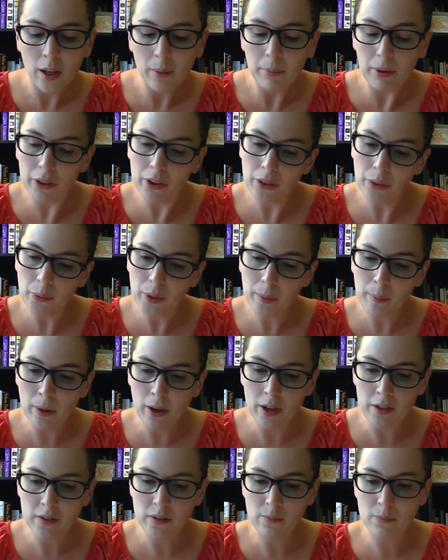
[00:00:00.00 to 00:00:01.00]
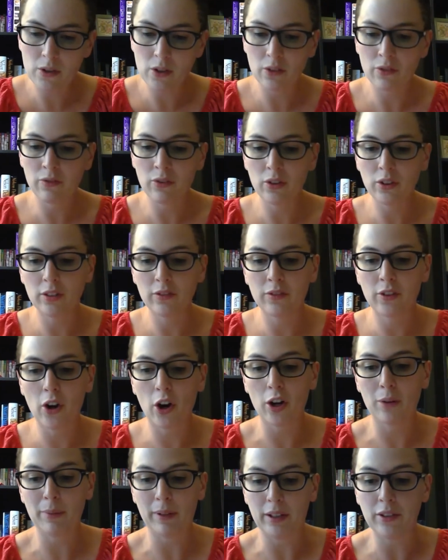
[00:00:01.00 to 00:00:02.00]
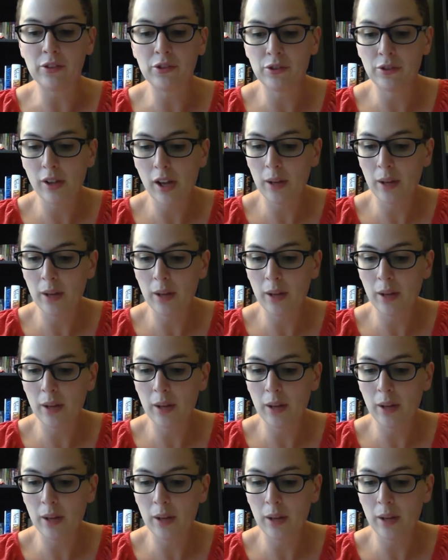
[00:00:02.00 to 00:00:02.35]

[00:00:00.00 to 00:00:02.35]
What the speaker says: But the three possums are full of garbage,